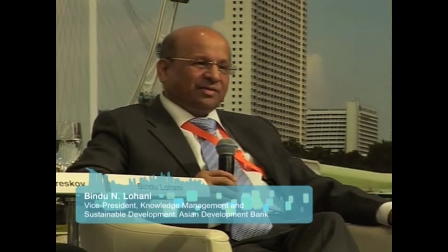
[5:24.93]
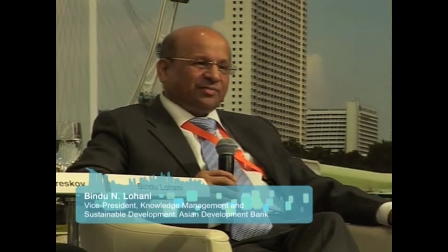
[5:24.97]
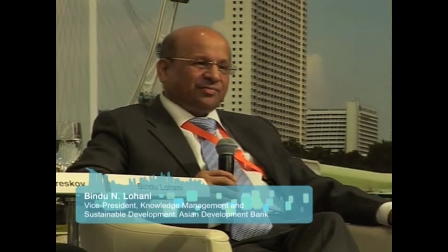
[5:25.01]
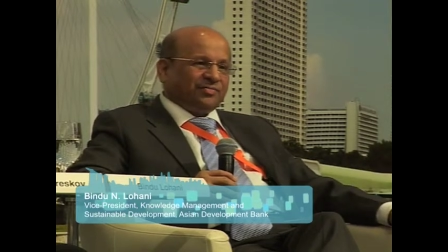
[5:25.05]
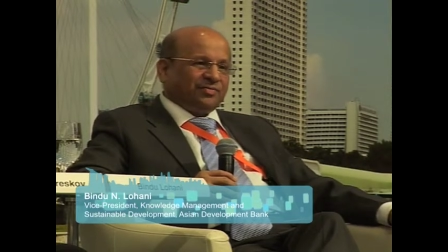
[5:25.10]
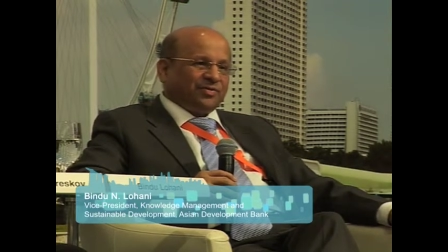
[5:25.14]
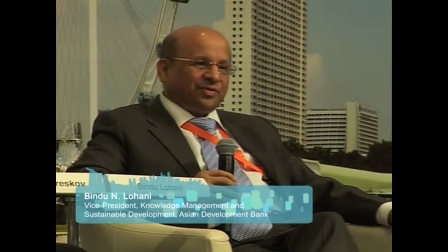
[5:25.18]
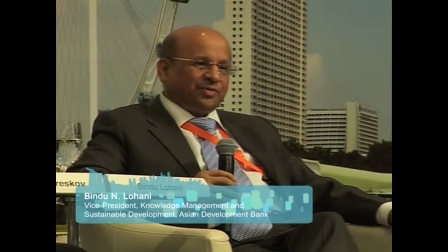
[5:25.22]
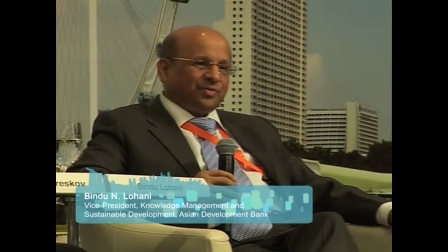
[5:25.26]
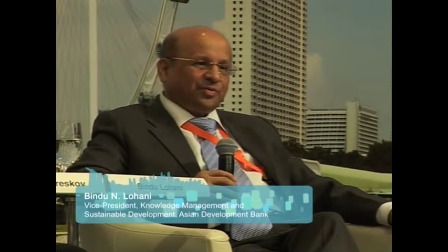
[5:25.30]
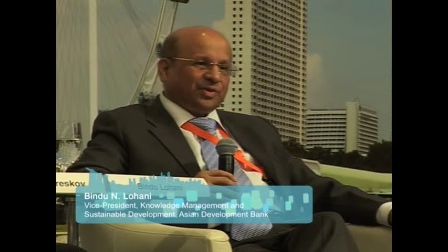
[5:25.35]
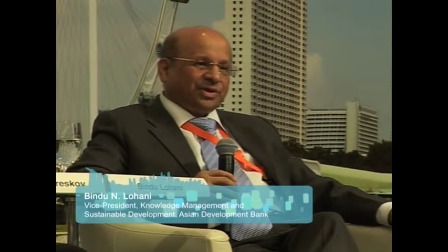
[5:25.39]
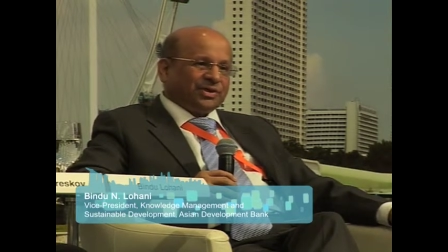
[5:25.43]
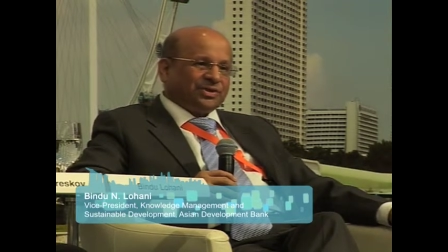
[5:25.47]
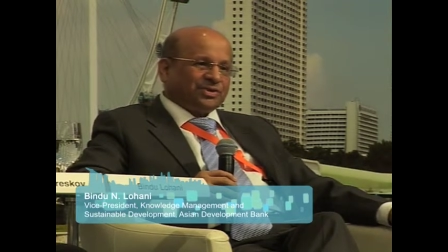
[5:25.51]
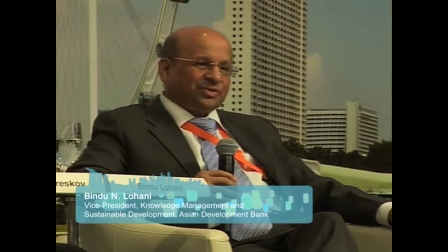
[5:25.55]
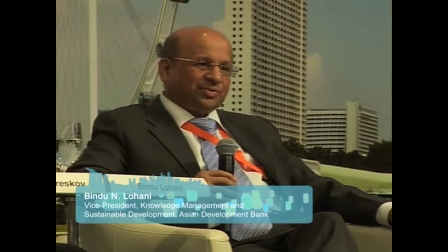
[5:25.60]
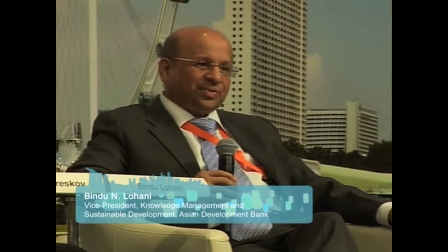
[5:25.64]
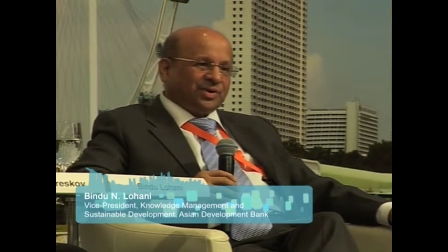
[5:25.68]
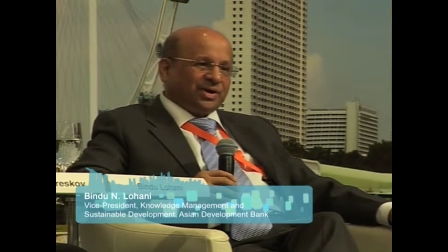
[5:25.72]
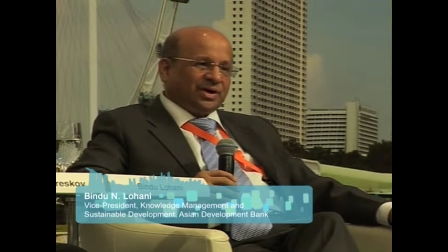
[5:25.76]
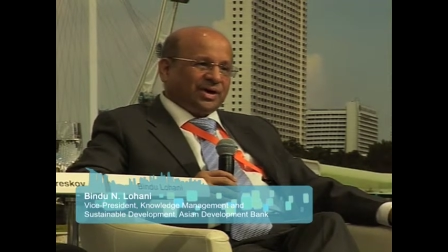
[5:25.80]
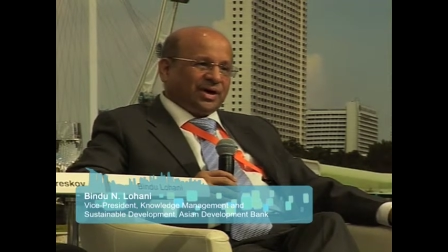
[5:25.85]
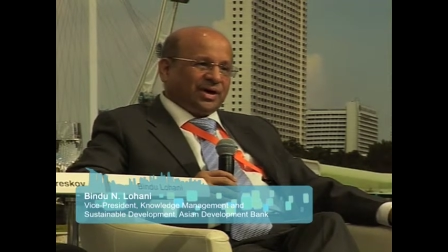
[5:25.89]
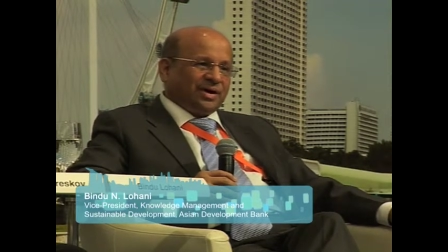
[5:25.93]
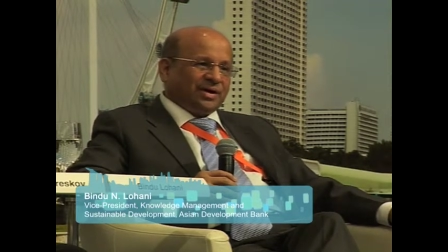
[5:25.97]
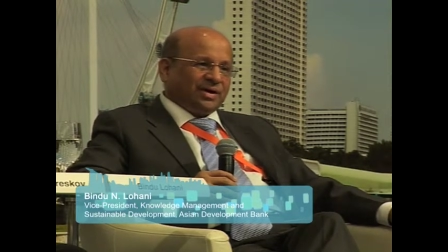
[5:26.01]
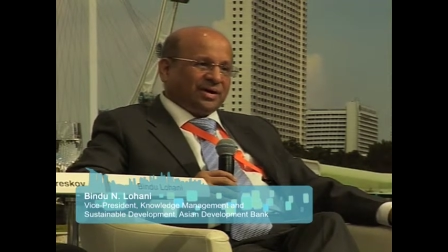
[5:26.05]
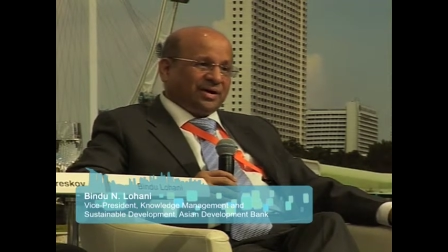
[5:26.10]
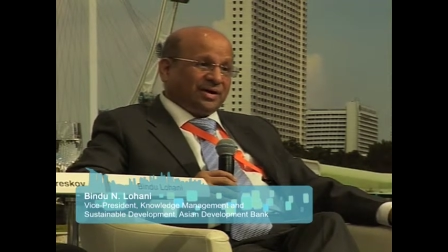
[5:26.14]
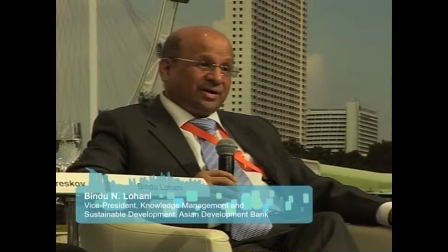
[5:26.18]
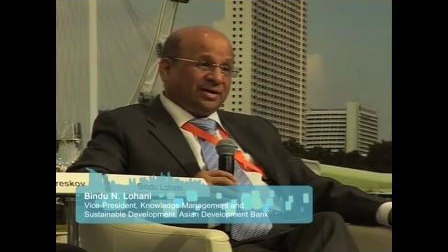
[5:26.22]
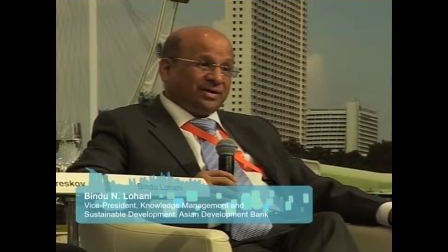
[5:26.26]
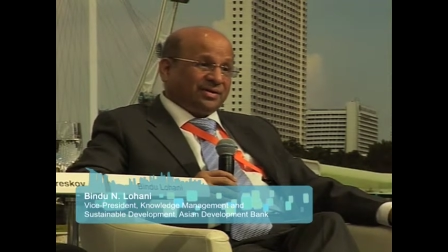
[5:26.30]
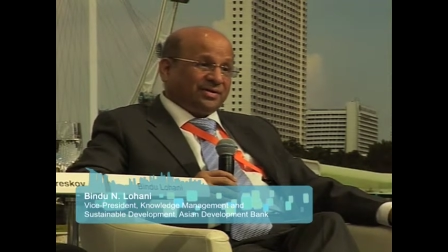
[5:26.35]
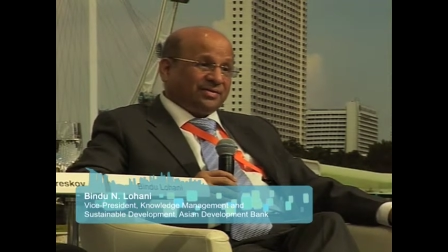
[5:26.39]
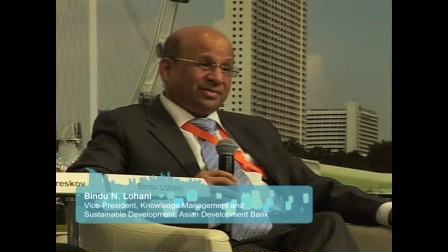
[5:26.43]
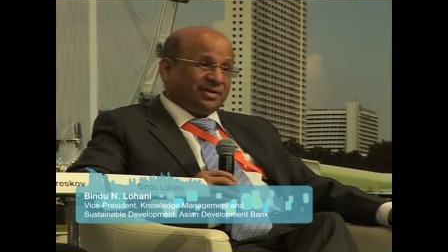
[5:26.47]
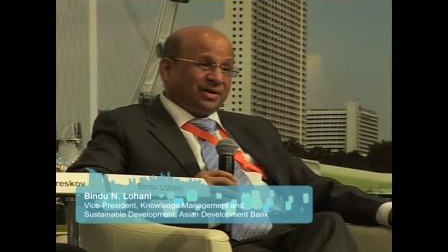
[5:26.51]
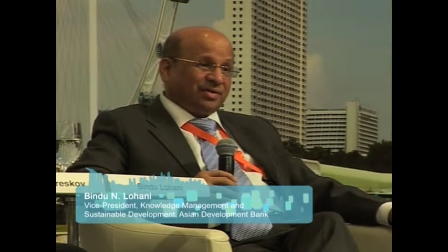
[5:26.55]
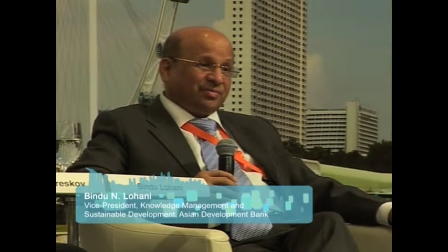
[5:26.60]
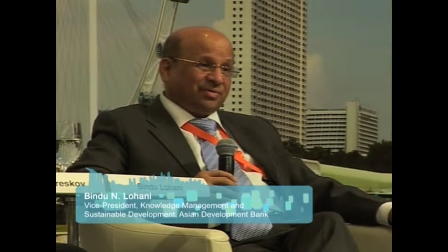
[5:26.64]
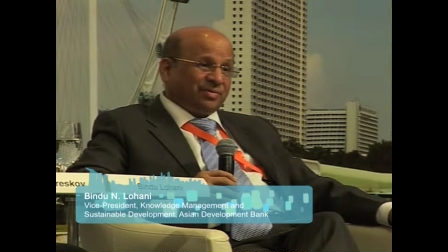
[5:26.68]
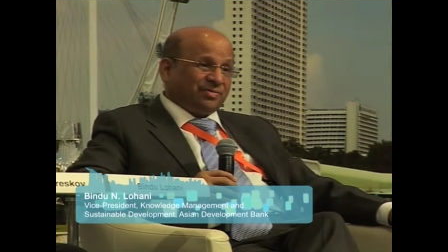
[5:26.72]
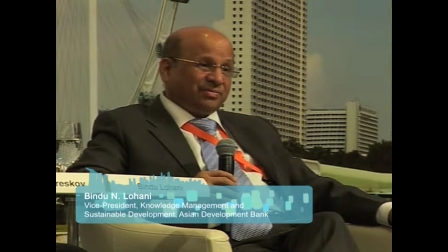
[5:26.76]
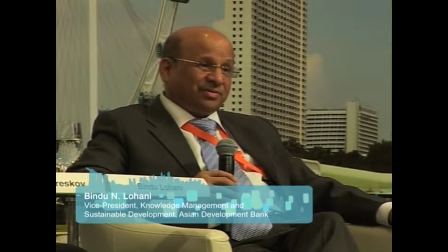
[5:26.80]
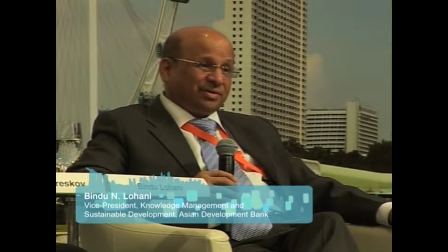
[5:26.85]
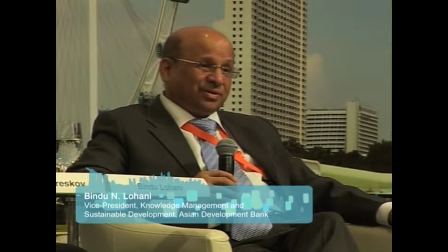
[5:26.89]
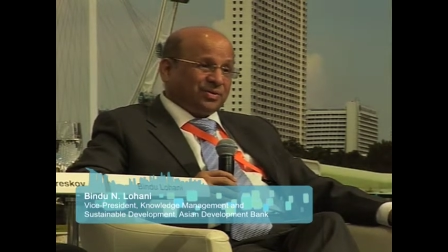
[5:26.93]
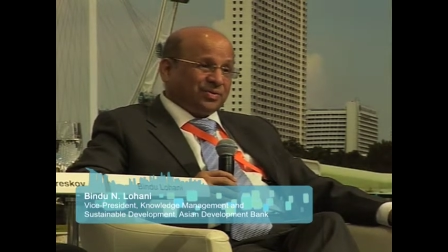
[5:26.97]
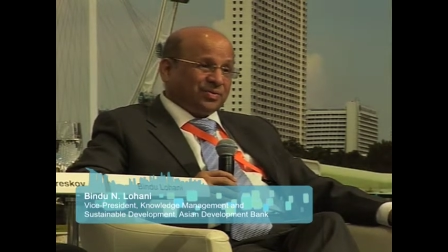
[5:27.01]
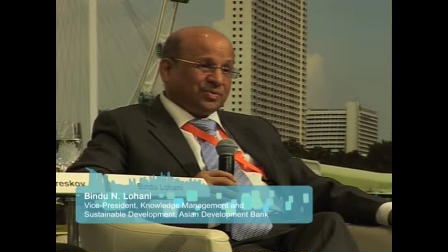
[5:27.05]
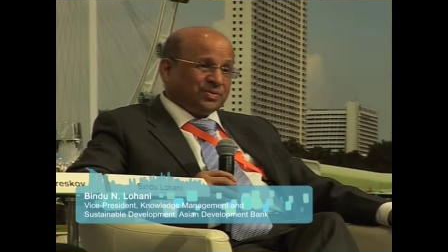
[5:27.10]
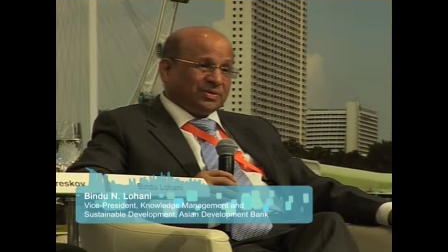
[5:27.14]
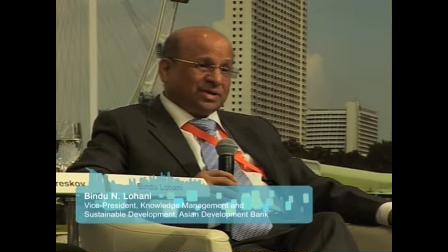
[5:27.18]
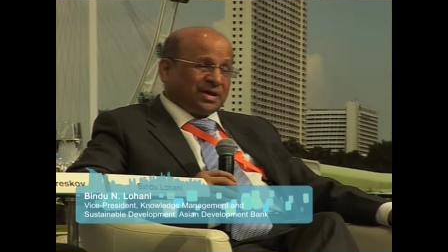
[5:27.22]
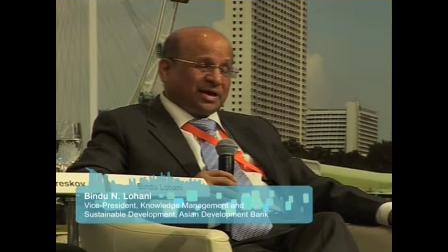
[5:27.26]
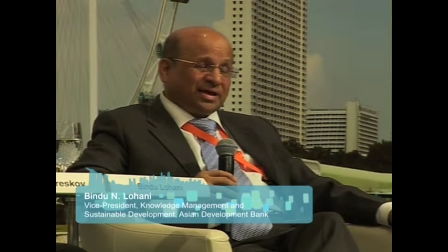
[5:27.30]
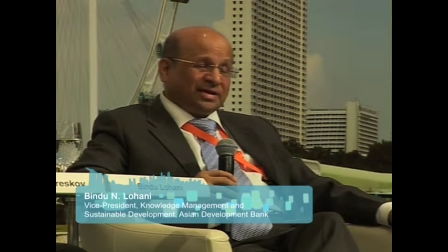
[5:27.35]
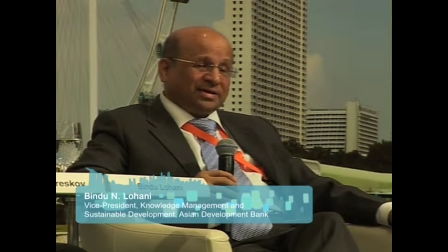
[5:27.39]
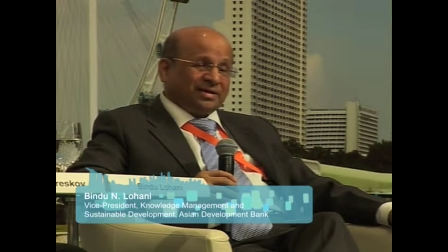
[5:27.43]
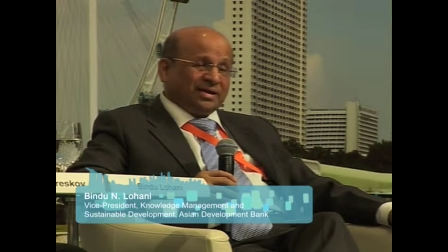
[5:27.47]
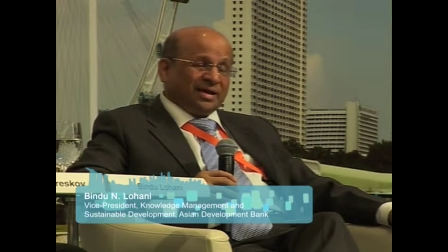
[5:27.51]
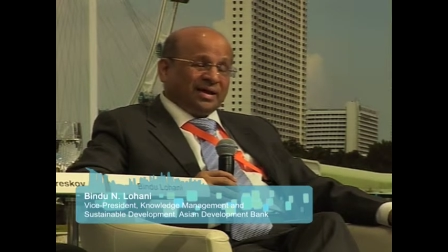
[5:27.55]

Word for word: for which we are geared that we will do that.